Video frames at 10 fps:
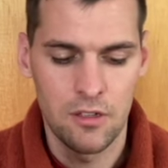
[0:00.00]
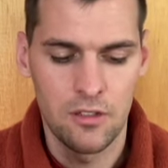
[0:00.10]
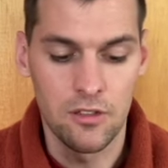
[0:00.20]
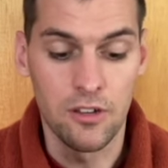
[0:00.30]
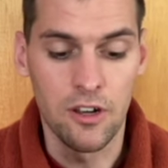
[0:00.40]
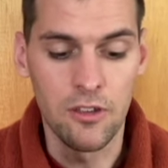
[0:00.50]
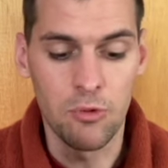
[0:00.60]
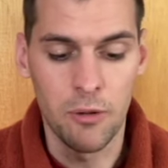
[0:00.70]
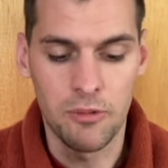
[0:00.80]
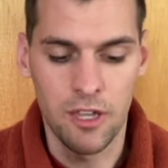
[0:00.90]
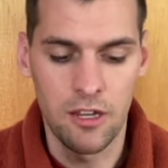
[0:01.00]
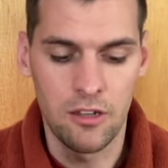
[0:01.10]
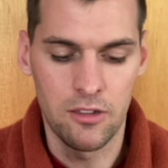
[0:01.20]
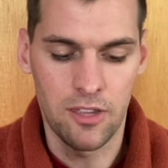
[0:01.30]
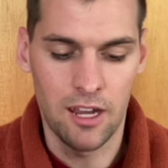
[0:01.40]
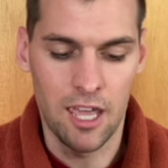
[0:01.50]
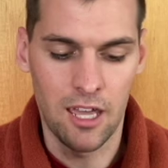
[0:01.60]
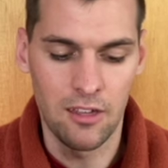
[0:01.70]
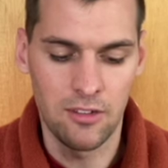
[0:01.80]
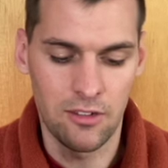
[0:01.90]
There's another website that
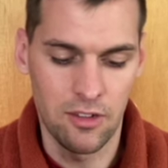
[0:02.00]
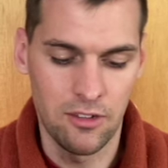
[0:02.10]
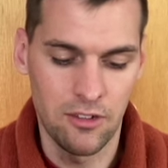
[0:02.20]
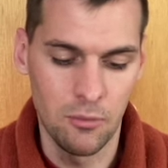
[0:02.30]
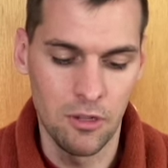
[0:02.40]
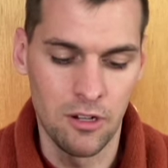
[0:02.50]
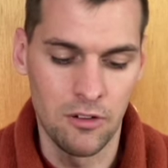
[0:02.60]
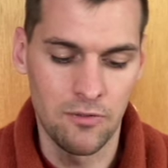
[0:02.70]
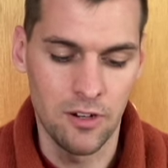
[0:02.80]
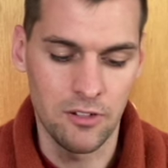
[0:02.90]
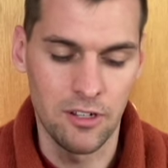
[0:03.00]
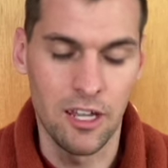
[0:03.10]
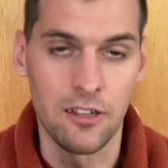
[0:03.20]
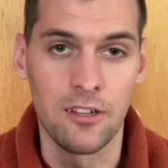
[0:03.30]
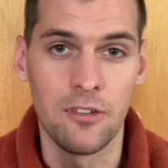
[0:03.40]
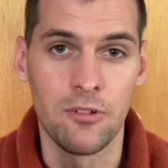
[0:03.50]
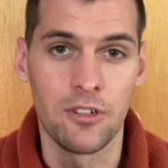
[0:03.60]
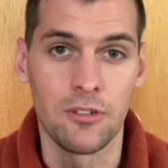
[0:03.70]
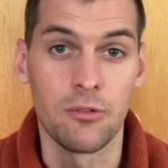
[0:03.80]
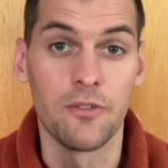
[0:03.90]
has a similar functionality, which
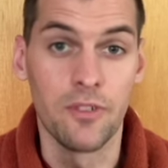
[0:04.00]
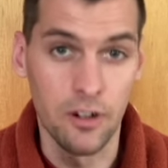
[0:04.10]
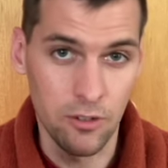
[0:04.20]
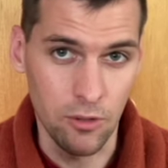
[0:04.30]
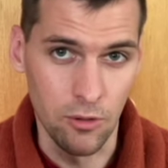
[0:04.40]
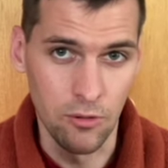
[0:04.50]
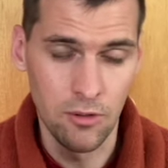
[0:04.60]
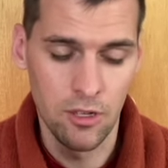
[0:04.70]
is Reverso.